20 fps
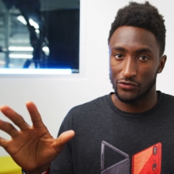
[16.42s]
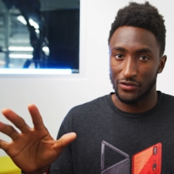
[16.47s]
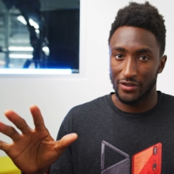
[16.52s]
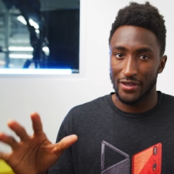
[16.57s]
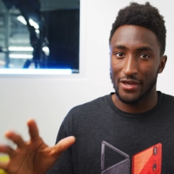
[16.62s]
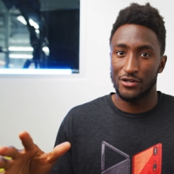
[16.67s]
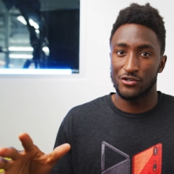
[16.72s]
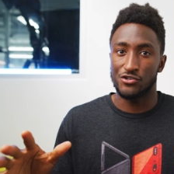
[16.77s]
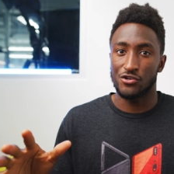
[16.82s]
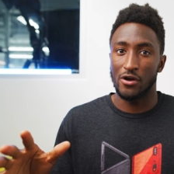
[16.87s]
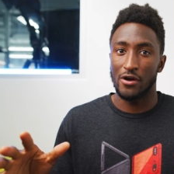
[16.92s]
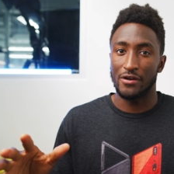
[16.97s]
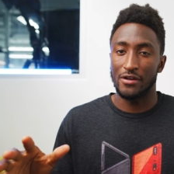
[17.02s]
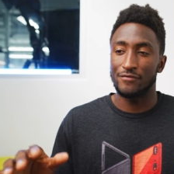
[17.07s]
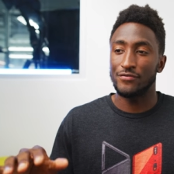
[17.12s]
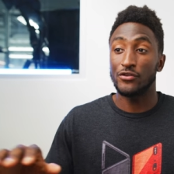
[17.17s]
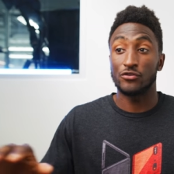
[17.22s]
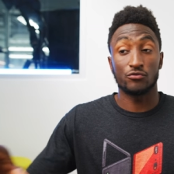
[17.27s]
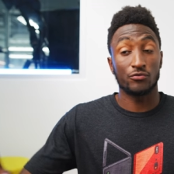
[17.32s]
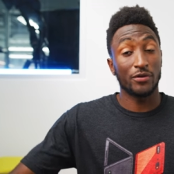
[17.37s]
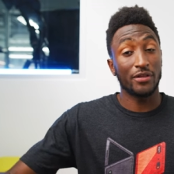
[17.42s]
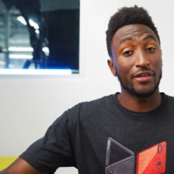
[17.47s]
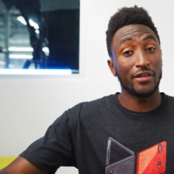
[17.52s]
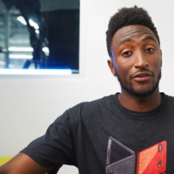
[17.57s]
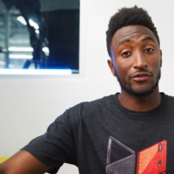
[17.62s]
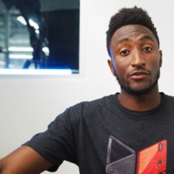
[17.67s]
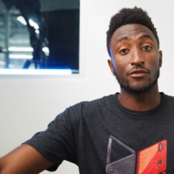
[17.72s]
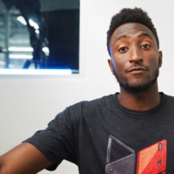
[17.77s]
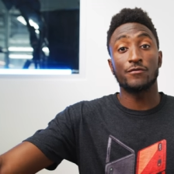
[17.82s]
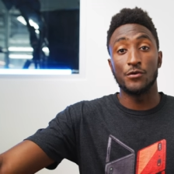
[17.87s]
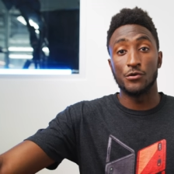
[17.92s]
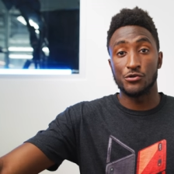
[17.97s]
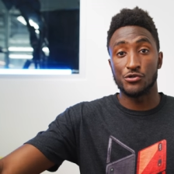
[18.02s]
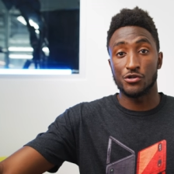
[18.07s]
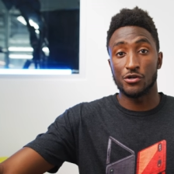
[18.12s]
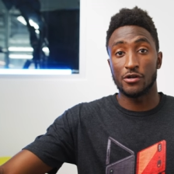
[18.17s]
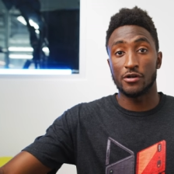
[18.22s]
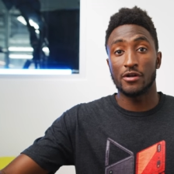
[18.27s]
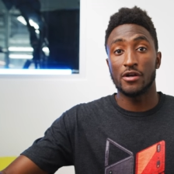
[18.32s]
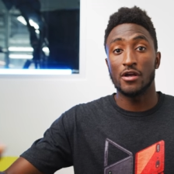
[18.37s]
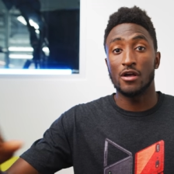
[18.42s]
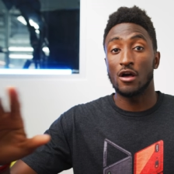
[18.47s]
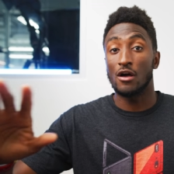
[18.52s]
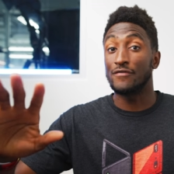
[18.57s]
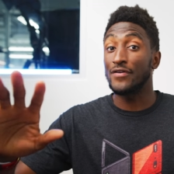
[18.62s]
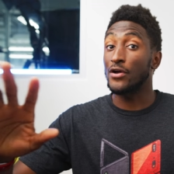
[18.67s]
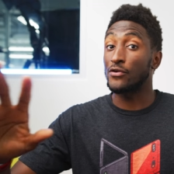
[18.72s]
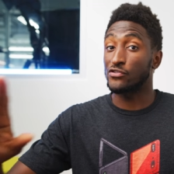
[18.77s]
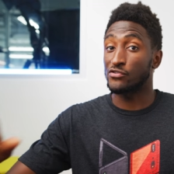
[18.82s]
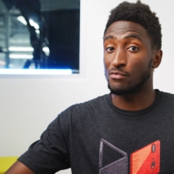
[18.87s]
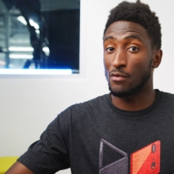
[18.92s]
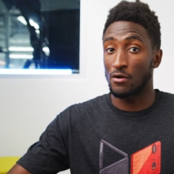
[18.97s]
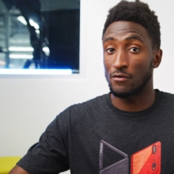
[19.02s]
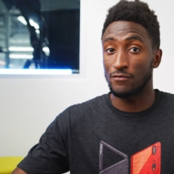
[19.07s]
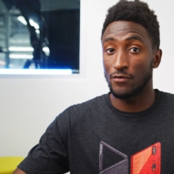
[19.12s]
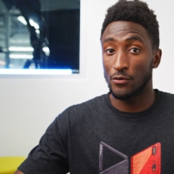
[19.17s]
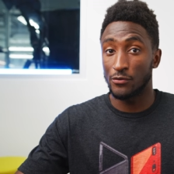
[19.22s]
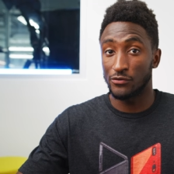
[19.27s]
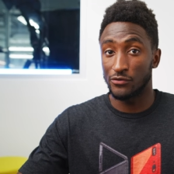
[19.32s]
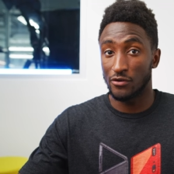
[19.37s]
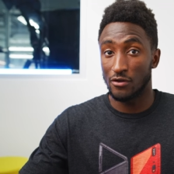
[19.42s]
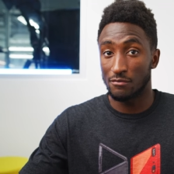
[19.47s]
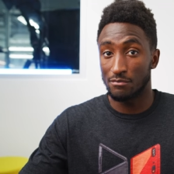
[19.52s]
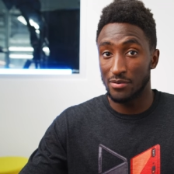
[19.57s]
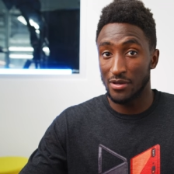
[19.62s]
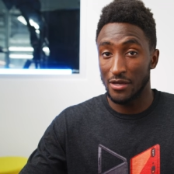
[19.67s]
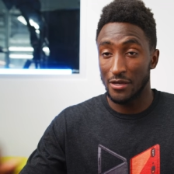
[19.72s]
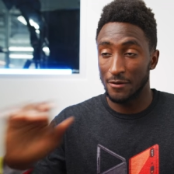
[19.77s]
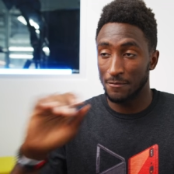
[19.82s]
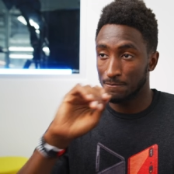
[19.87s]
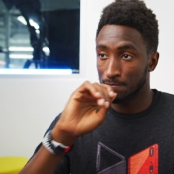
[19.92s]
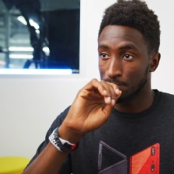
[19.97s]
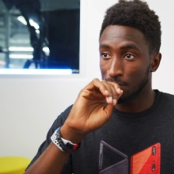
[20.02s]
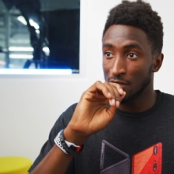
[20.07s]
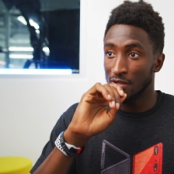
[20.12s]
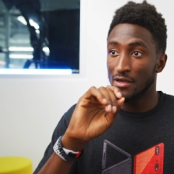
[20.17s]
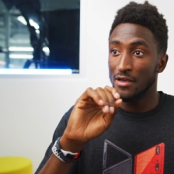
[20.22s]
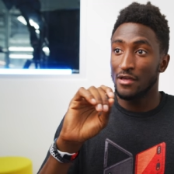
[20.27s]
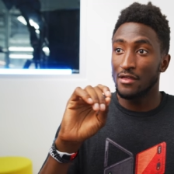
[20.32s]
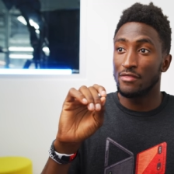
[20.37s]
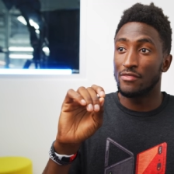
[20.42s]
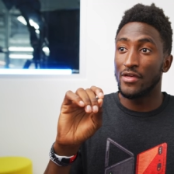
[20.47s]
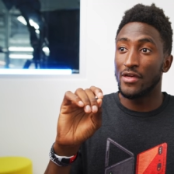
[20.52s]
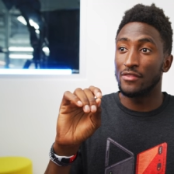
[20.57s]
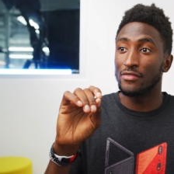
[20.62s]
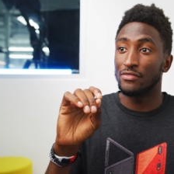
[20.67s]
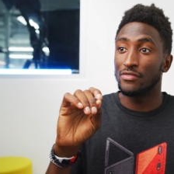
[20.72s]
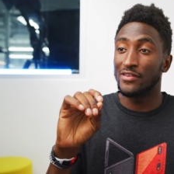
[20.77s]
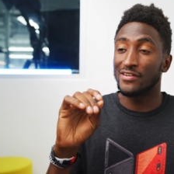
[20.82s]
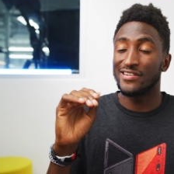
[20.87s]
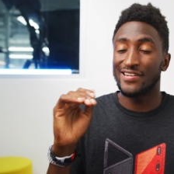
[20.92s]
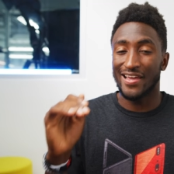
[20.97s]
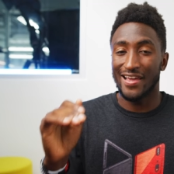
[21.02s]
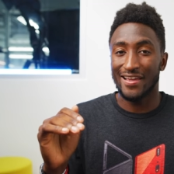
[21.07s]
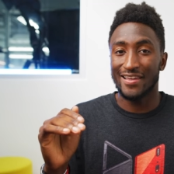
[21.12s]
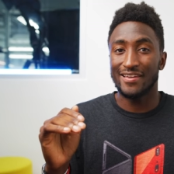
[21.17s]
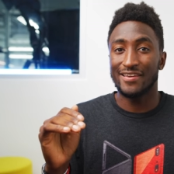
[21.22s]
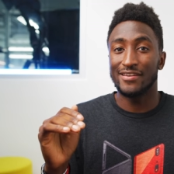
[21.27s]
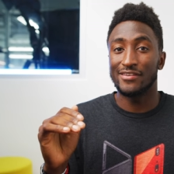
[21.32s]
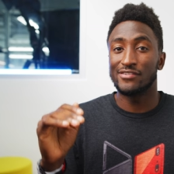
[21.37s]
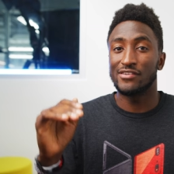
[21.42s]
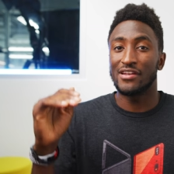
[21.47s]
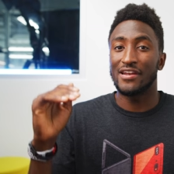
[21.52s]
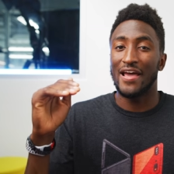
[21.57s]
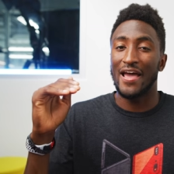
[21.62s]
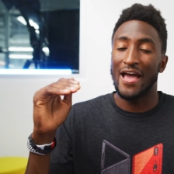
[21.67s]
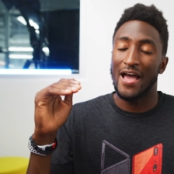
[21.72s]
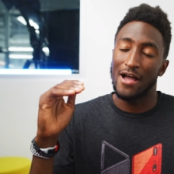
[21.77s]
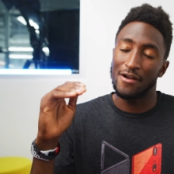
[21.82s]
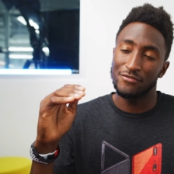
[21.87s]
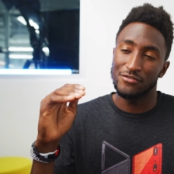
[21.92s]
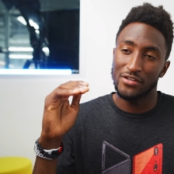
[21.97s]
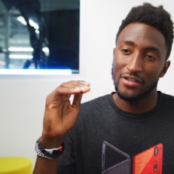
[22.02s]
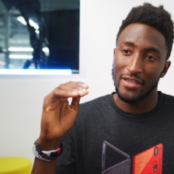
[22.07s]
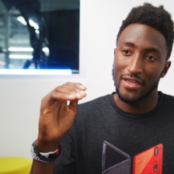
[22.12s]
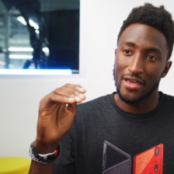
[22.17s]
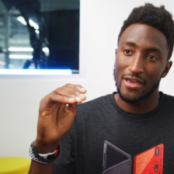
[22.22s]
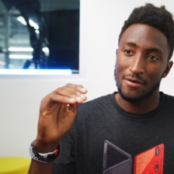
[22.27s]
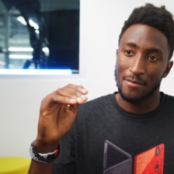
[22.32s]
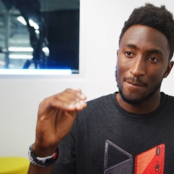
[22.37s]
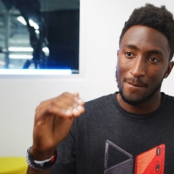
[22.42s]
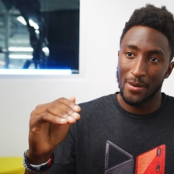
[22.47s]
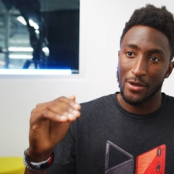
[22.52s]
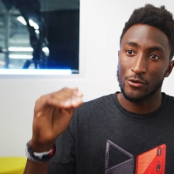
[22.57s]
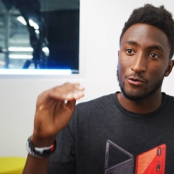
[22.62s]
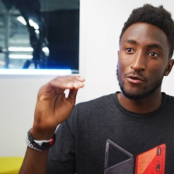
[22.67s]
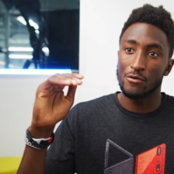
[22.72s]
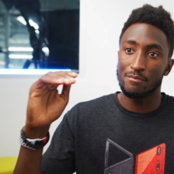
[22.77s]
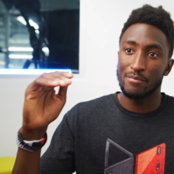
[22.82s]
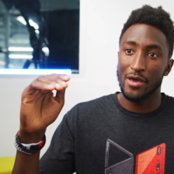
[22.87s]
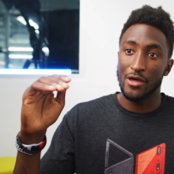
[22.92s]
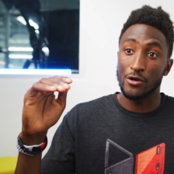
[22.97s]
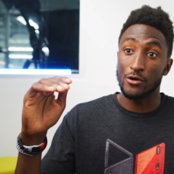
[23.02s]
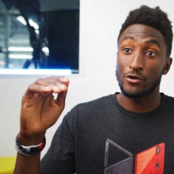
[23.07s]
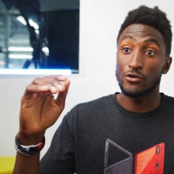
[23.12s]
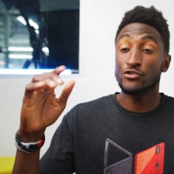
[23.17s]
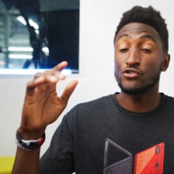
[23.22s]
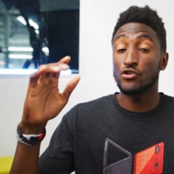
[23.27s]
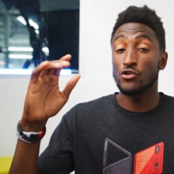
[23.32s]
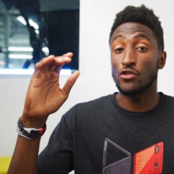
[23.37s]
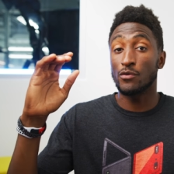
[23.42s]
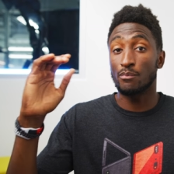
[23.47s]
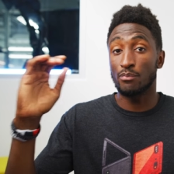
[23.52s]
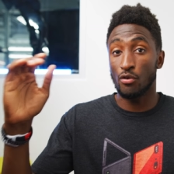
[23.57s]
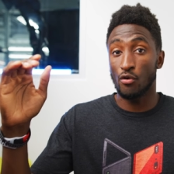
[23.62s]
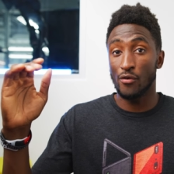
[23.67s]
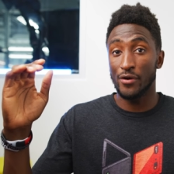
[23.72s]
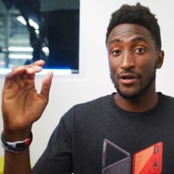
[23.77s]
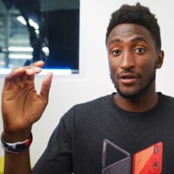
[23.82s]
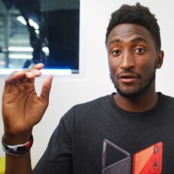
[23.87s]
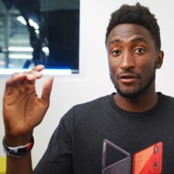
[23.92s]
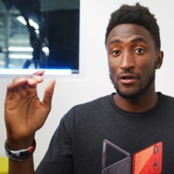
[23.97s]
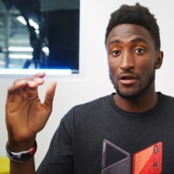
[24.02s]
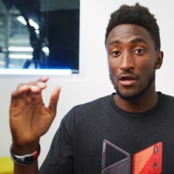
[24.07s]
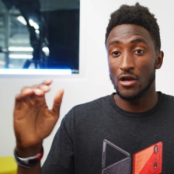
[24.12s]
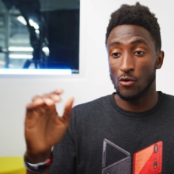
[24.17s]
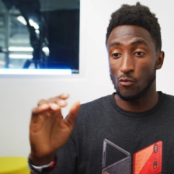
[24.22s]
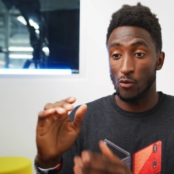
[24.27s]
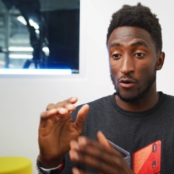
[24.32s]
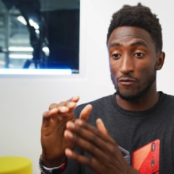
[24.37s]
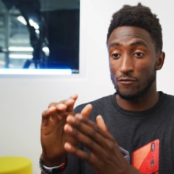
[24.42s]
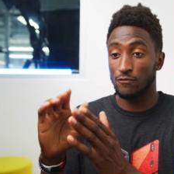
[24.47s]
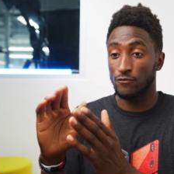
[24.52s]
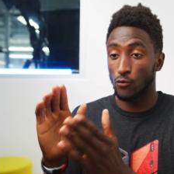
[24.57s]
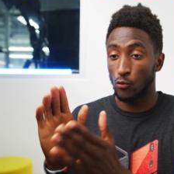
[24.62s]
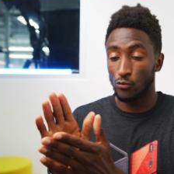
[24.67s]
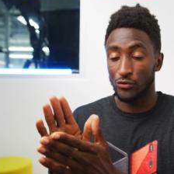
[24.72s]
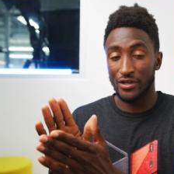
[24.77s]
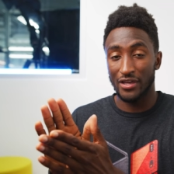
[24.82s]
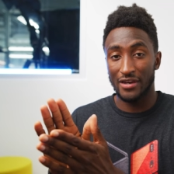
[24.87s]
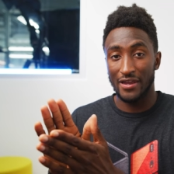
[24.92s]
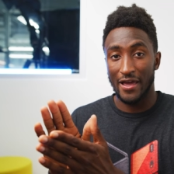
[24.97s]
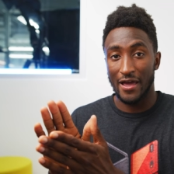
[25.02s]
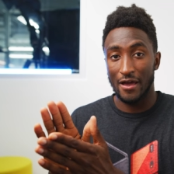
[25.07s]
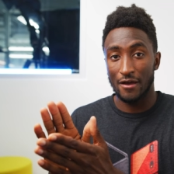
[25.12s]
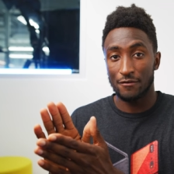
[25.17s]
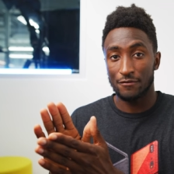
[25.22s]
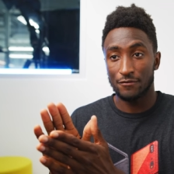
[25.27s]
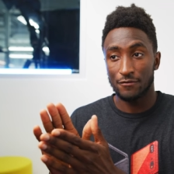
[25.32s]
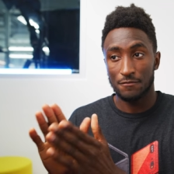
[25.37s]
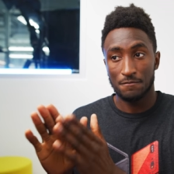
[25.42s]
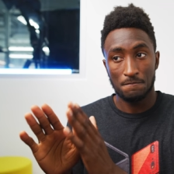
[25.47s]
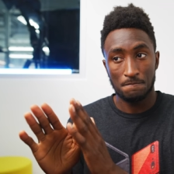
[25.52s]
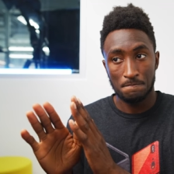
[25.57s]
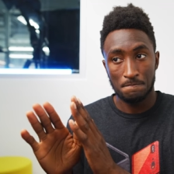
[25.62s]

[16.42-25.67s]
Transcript: to catch on, if this really is the future of how smartphones could be, then the tech is going to have to get better and better to the point where folding in half